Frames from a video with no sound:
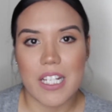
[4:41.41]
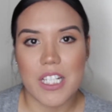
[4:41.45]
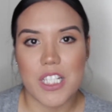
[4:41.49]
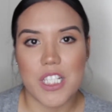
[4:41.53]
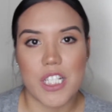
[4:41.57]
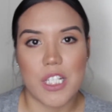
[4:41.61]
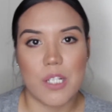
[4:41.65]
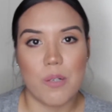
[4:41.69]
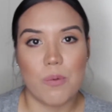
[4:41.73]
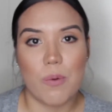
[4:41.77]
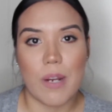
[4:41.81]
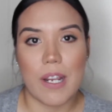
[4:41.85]

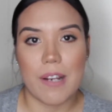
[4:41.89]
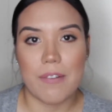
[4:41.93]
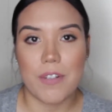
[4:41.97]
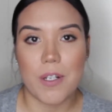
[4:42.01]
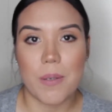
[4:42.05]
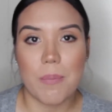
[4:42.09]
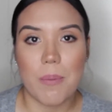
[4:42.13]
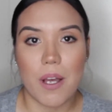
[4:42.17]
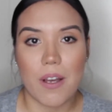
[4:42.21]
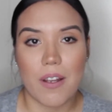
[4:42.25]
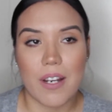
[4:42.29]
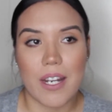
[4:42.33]
She raved
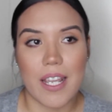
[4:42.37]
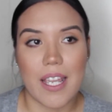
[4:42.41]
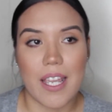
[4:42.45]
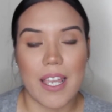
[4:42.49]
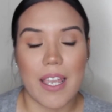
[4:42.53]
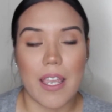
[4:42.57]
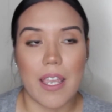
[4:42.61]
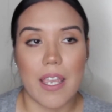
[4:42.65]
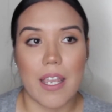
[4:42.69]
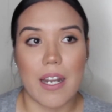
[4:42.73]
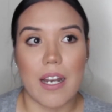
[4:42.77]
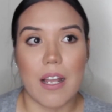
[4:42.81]
about
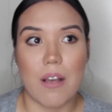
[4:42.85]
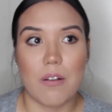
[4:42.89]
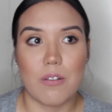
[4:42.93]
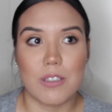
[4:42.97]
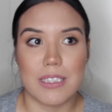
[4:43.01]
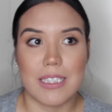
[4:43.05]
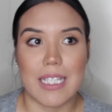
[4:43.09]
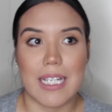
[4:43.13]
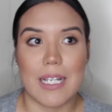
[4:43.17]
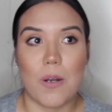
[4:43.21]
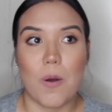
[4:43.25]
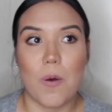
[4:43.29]
it, and I
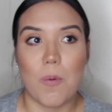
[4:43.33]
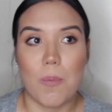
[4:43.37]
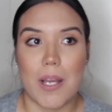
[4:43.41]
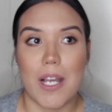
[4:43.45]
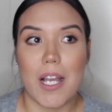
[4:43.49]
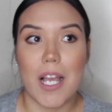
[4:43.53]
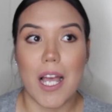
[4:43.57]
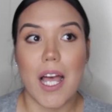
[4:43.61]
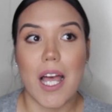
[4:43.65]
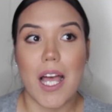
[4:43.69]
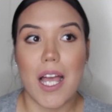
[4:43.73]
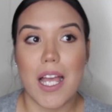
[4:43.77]
was like, oh my
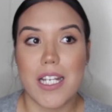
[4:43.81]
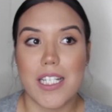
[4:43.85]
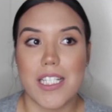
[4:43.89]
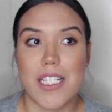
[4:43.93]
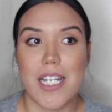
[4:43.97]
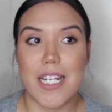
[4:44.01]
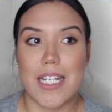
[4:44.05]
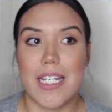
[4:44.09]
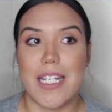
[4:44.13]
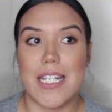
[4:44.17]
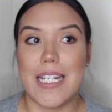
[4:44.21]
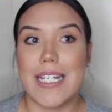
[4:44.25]
gosh,
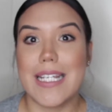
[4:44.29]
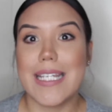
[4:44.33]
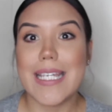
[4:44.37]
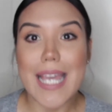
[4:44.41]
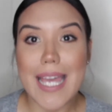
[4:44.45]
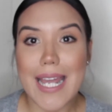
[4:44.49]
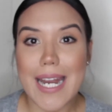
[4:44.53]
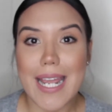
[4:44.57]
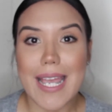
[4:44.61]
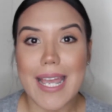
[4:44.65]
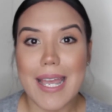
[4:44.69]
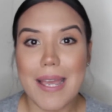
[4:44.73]
I need to
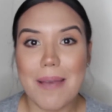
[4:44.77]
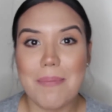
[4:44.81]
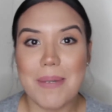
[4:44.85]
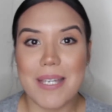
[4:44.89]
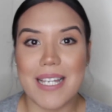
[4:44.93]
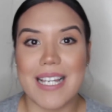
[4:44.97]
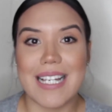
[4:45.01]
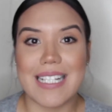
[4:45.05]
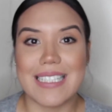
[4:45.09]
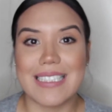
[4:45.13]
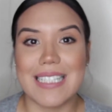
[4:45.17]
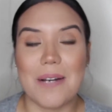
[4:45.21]
get it
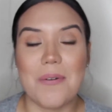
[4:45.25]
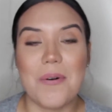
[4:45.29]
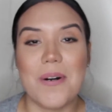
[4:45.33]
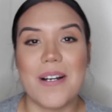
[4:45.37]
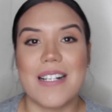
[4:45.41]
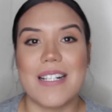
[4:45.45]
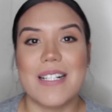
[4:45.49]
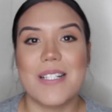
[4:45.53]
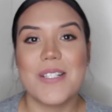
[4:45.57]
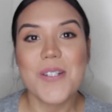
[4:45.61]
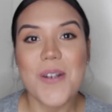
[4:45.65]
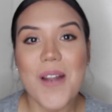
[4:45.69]
because I
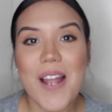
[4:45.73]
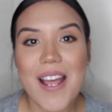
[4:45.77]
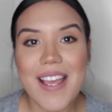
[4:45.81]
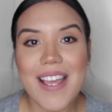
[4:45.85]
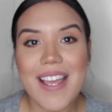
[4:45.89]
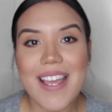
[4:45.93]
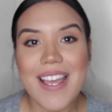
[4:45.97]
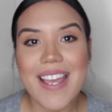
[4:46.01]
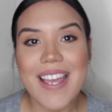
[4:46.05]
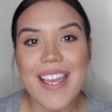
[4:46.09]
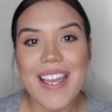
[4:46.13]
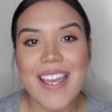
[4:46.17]
want to
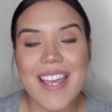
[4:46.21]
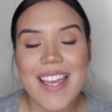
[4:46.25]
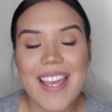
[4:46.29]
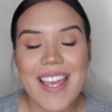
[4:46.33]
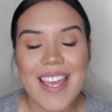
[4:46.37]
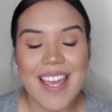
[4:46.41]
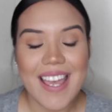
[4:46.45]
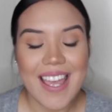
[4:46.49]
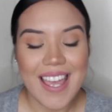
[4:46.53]
try it.